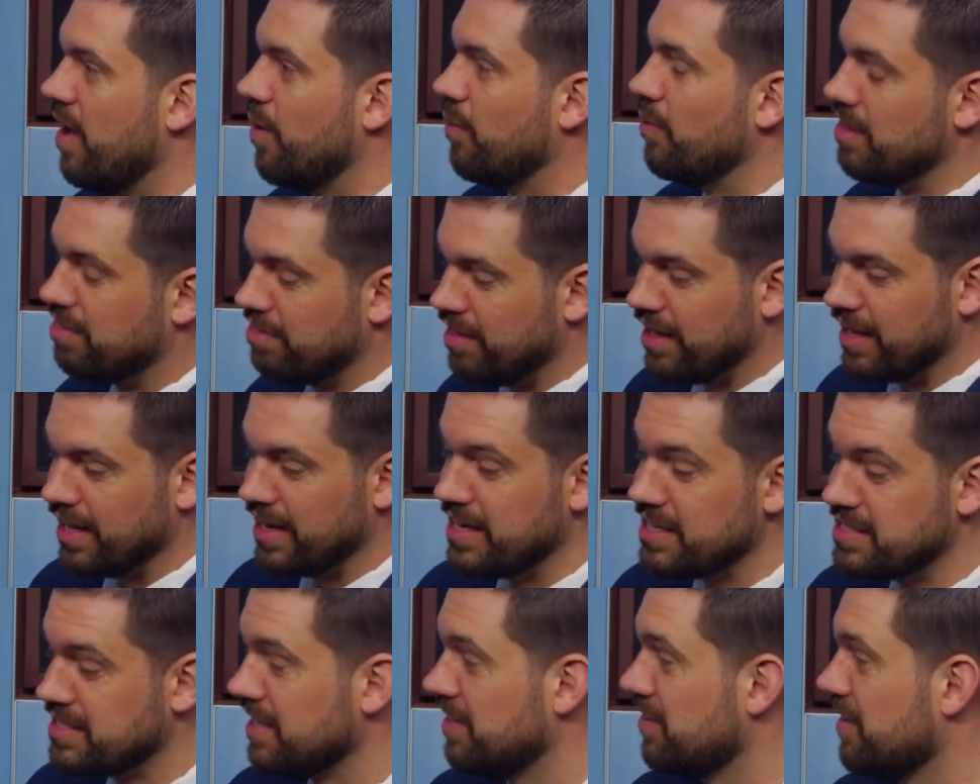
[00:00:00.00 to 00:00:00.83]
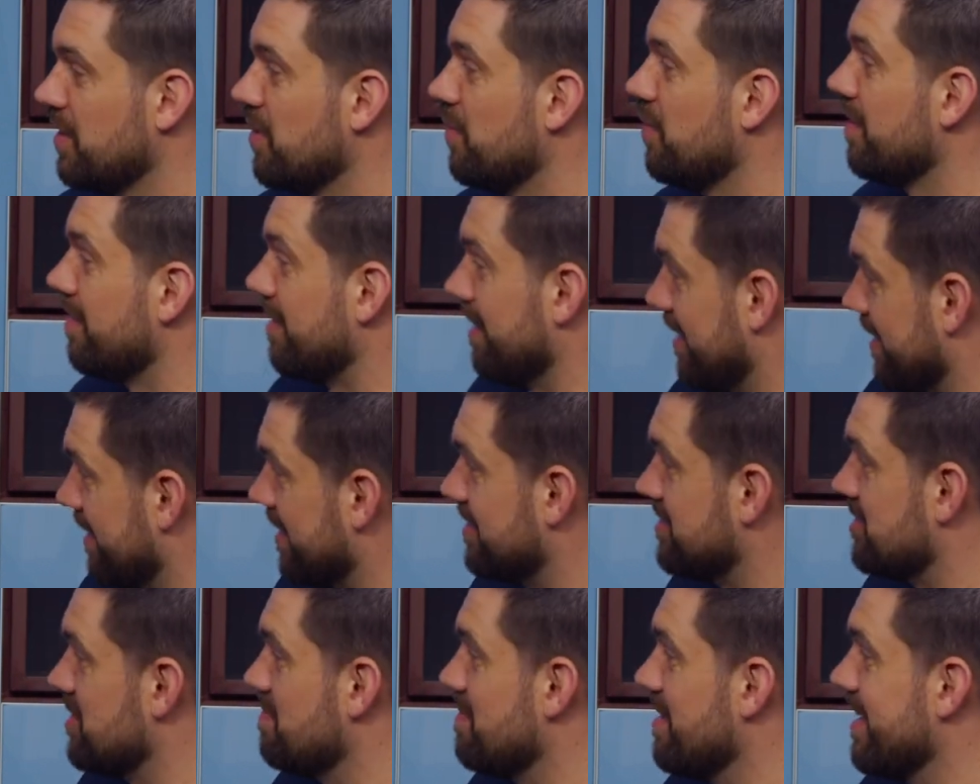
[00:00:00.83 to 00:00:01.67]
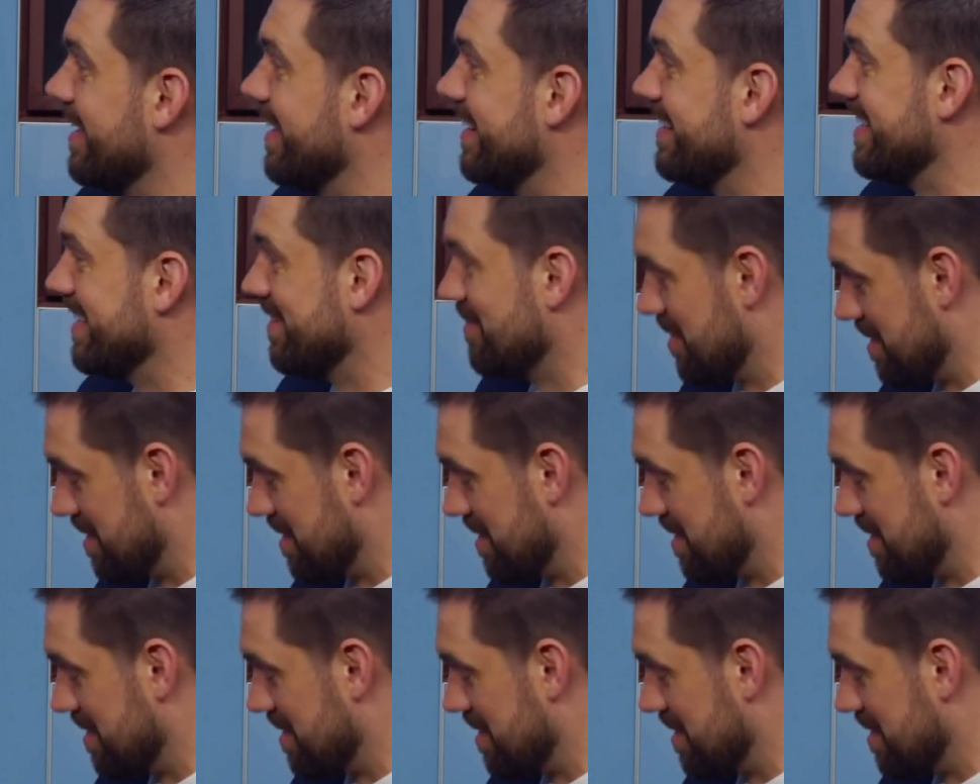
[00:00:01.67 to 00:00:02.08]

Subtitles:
We think it is illegal. We think it should be.